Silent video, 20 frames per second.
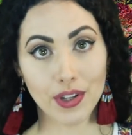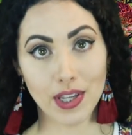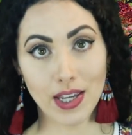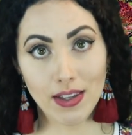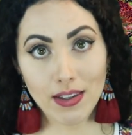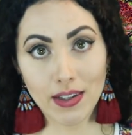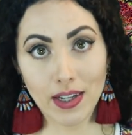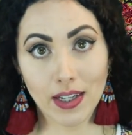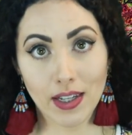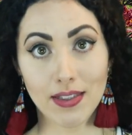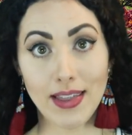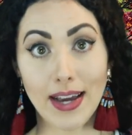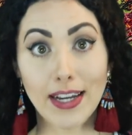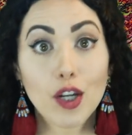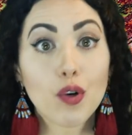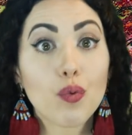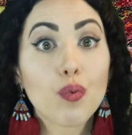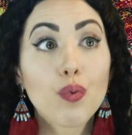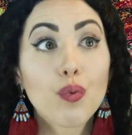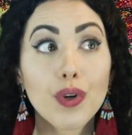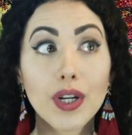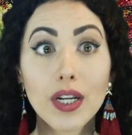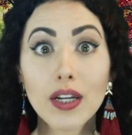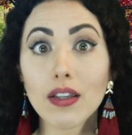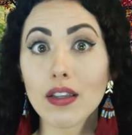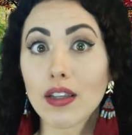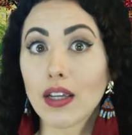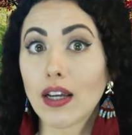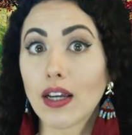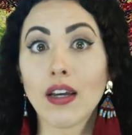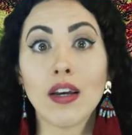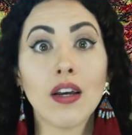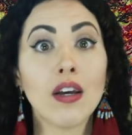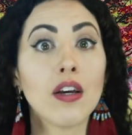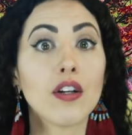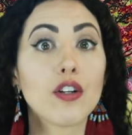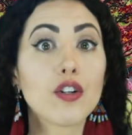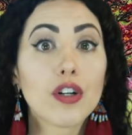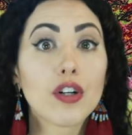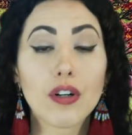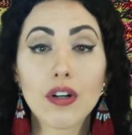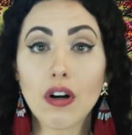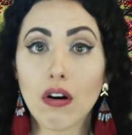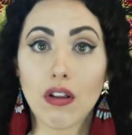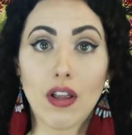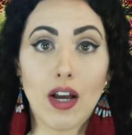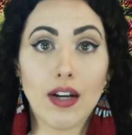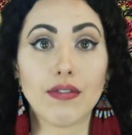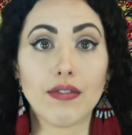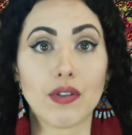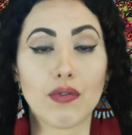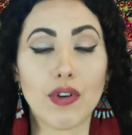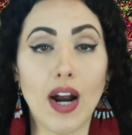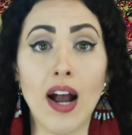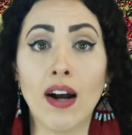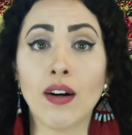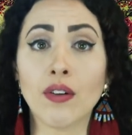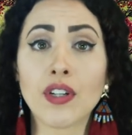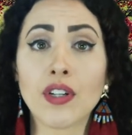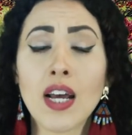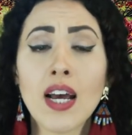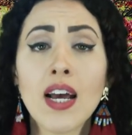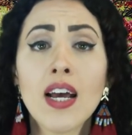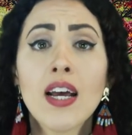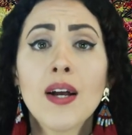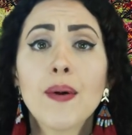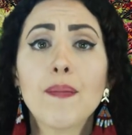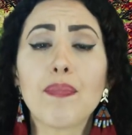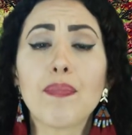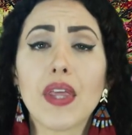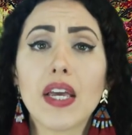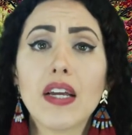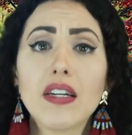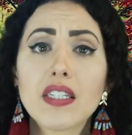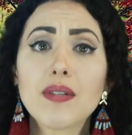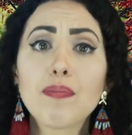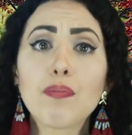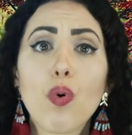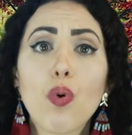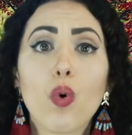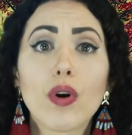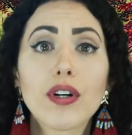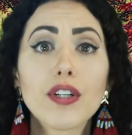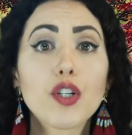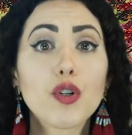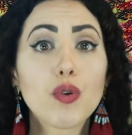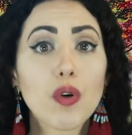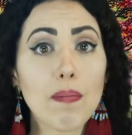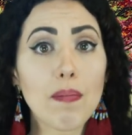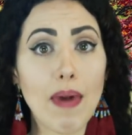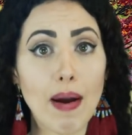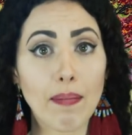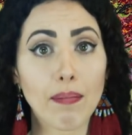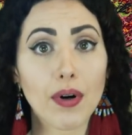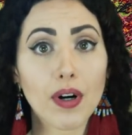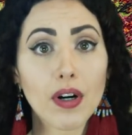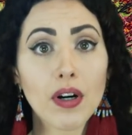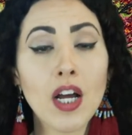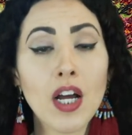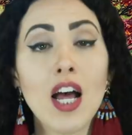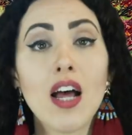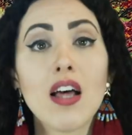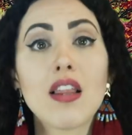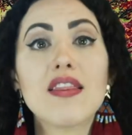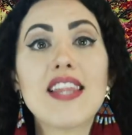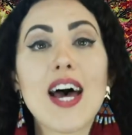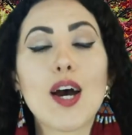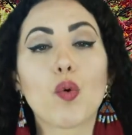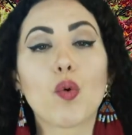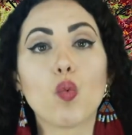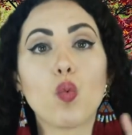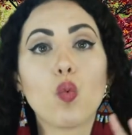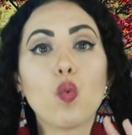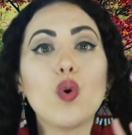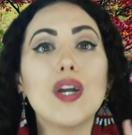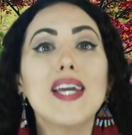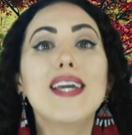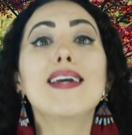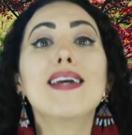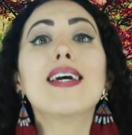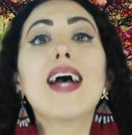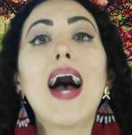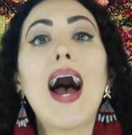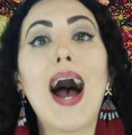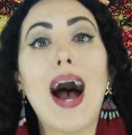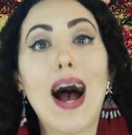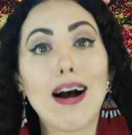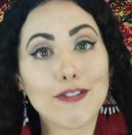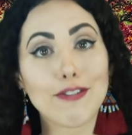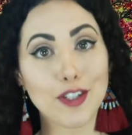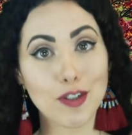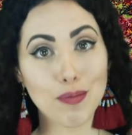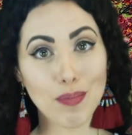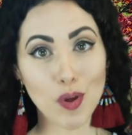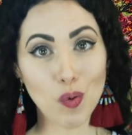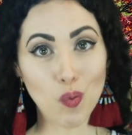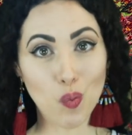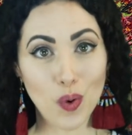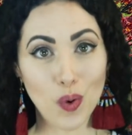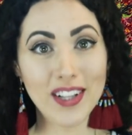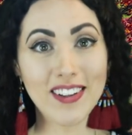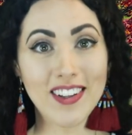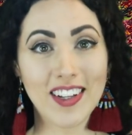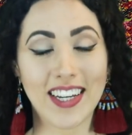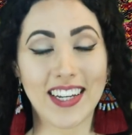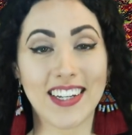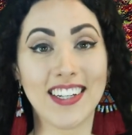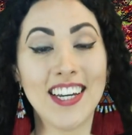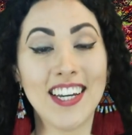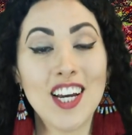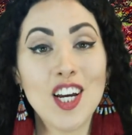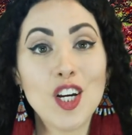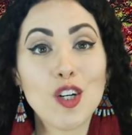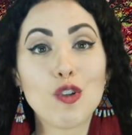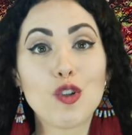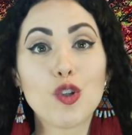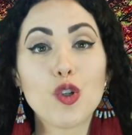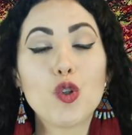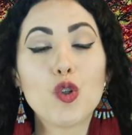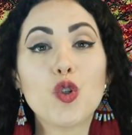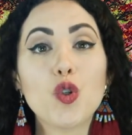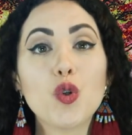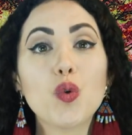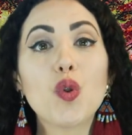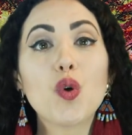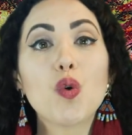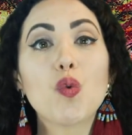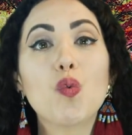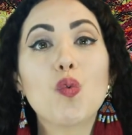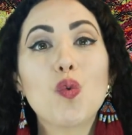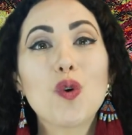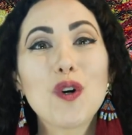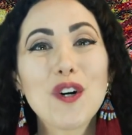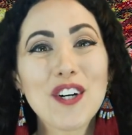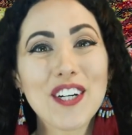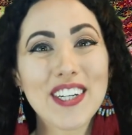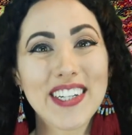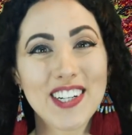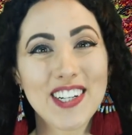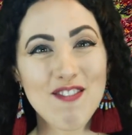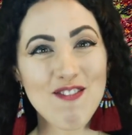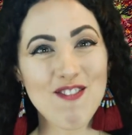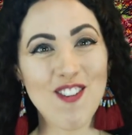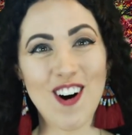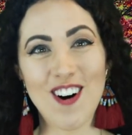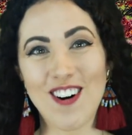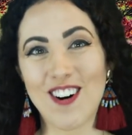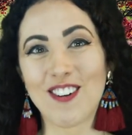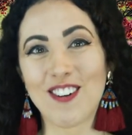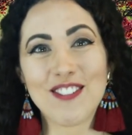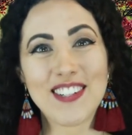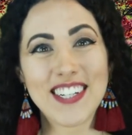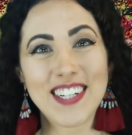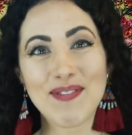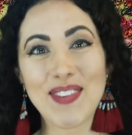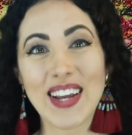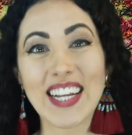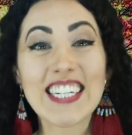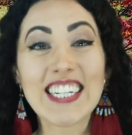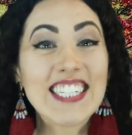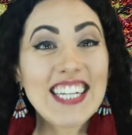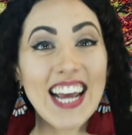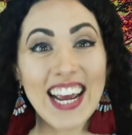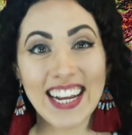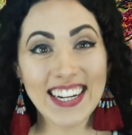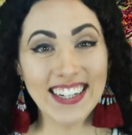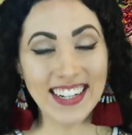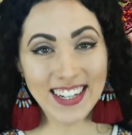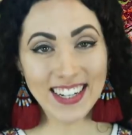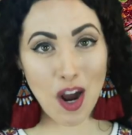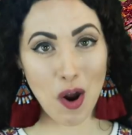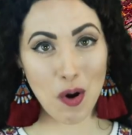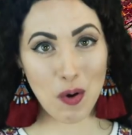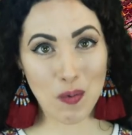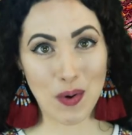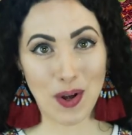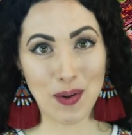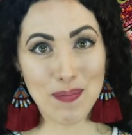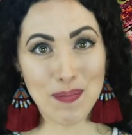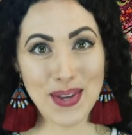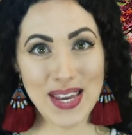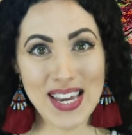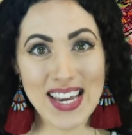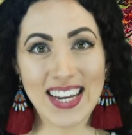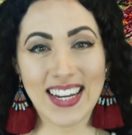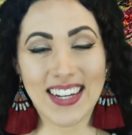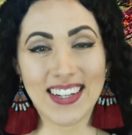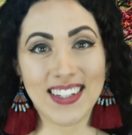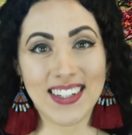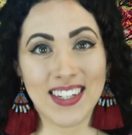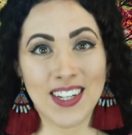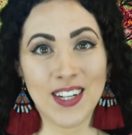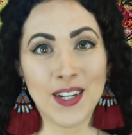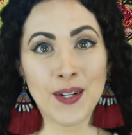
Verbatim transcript: healing that can really turn our lives around, it is important to remember that we have to be willing to do the work involved in maintaining our well-being.